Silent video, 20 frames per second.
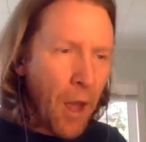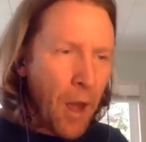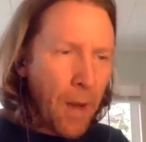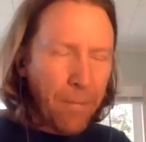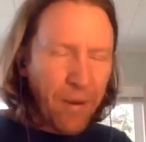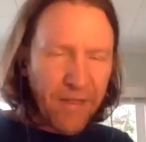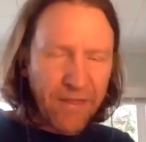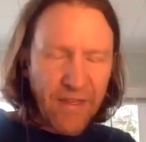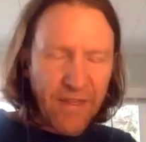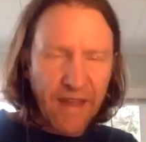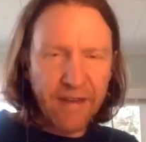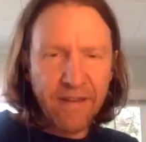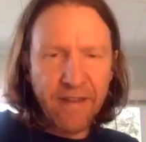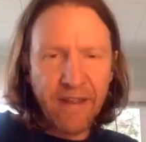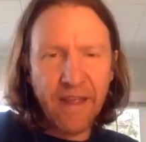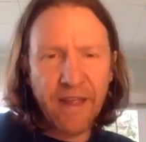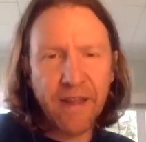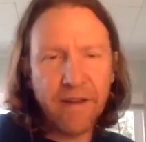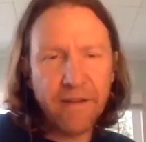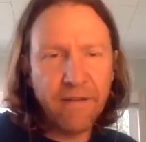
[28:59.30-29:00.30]
But they
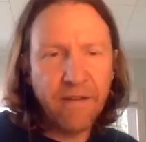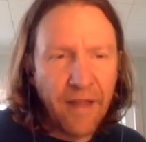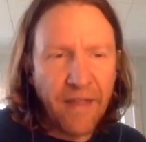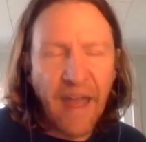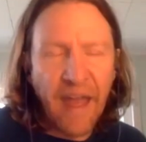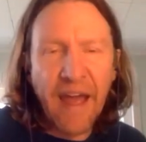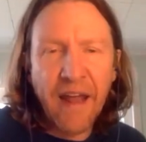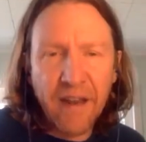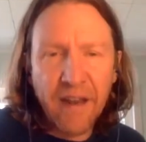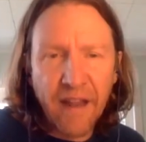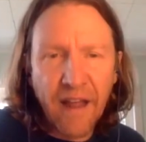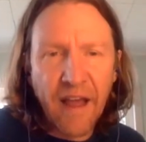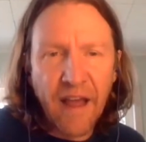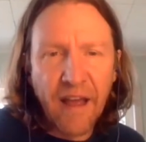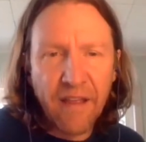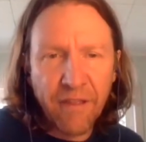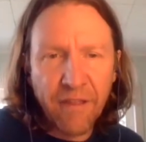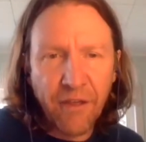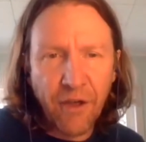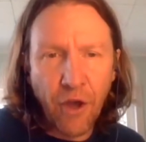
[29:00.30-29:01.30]

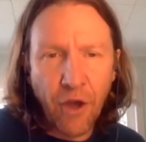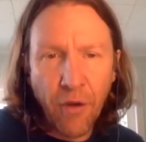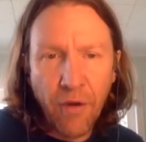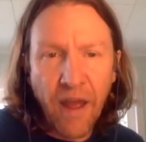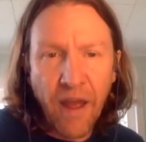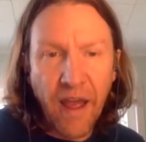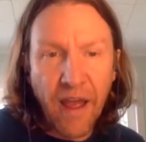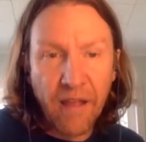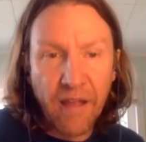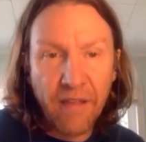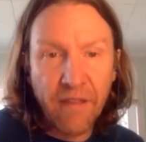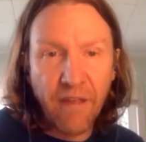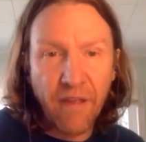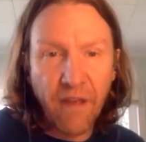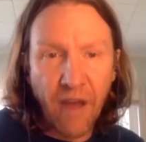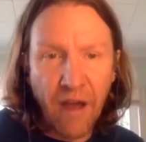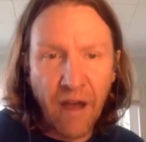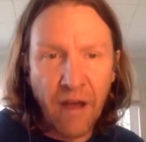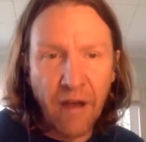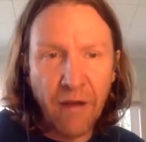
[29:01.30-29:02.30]
analyzed the gonads
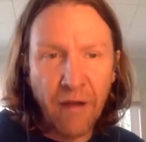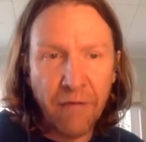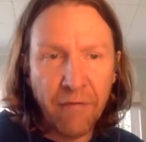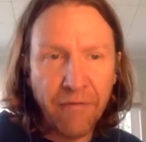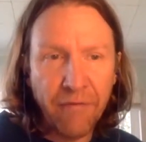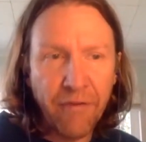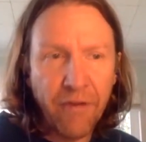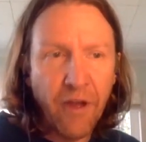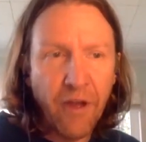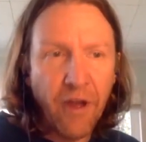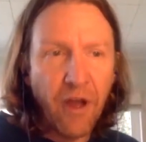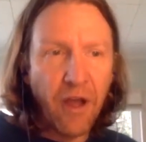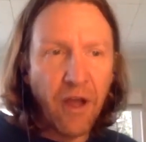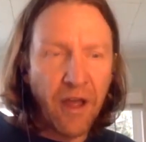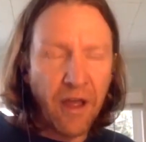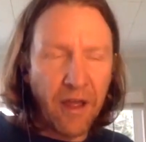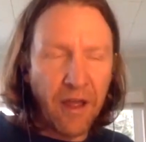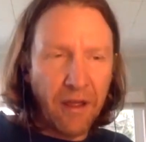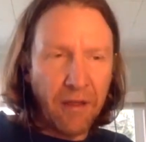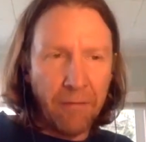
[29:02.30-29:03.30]
of
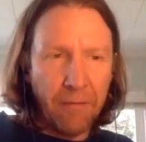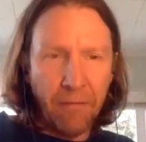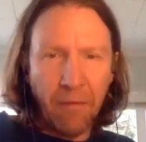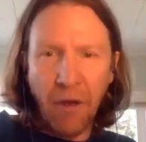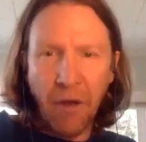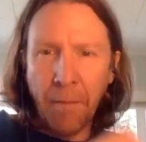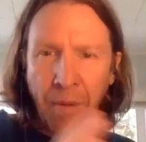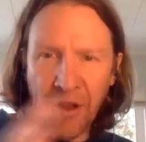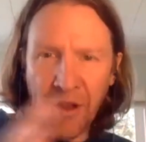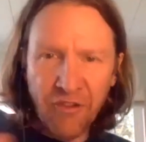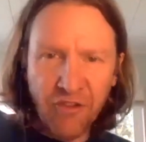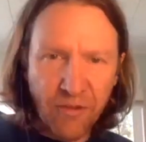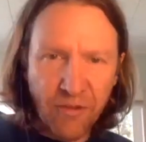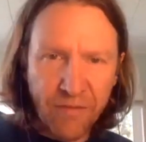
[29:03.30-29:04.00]
a bunch